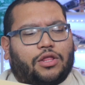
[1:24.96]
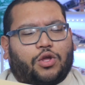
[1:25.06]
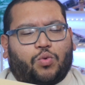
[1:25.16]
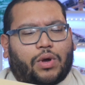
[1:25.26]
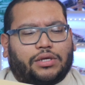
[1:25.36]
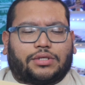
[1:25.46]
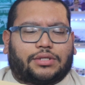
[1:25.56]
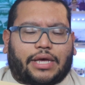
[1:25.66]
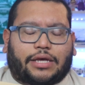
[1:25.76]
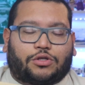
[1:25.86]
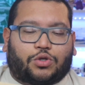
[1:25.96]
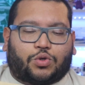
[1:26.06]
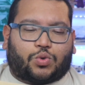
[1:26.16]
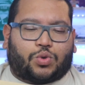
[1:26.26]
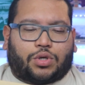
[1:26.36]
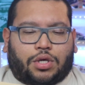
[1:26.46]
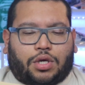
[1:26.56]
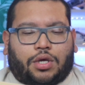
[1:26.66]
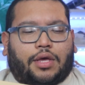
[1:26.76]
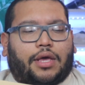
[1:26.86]
and the US is 9 too.
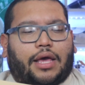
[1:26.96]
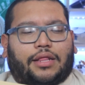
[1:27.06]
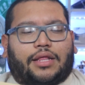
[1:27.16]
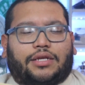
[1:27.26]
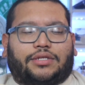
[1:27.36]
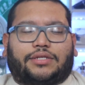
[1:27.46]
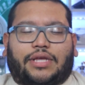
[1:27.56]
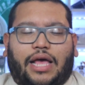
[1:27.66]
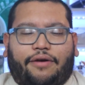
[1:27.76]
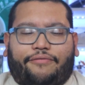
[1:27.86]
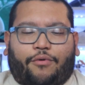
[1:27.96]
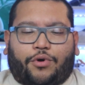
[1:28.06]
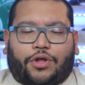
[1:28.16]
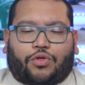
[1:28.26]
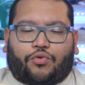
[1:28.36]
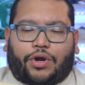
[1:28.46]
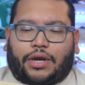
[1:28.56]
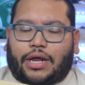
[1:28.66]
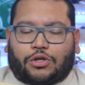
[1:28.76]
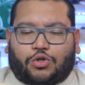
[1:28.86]
And then it says
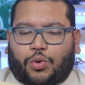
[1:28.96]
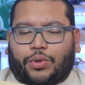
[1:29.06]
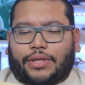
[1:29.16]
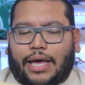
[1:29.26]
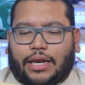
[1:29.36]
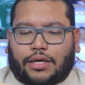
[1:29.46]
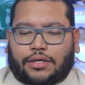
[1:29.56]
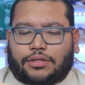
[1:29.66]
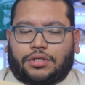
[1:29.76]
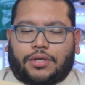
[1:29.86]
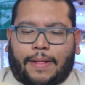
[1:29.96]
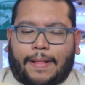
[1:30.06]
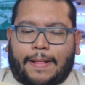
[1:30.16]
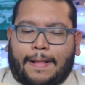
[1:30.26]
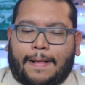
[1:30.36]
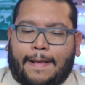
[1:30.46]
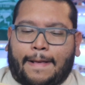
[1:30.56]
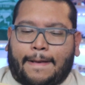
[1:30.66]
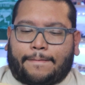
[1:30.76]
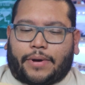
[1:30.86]
F43, not sure what that is.
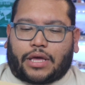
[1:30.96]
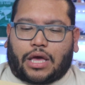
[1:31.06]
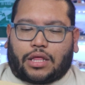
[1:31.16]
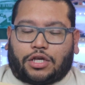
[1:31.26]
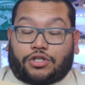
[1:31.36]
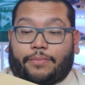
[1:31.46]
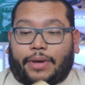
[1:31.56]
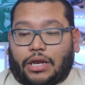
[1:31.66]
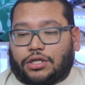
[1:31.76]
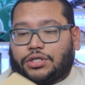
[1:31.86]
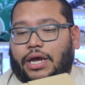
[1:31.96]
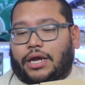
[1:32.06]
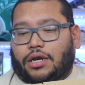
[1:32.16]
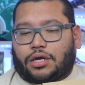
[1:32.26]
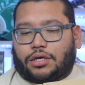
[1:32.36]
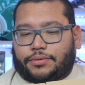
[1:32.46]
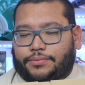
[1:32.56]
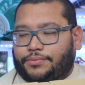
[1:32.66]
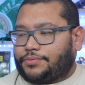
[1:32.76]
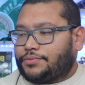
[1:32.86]
But yeah, these are made in China.
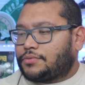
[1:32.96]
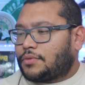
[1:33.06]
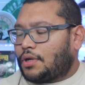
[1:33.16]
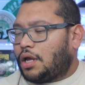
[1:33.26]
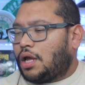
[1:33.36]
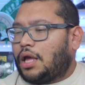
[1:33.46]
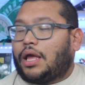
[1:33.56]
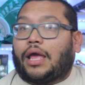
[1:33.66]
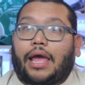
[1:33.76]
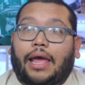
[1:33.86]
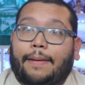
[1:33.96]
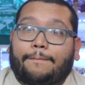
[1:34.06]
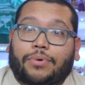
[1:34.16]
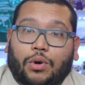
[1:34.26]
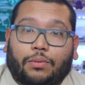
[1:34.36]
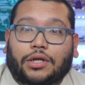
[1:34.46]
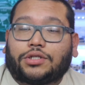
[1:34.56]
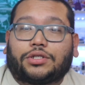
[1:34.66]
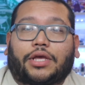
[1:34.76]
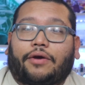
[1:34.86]
And boom,
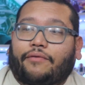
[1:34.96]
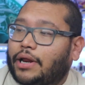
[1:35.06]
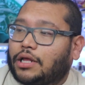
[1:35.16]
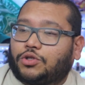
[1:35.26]
let's just get right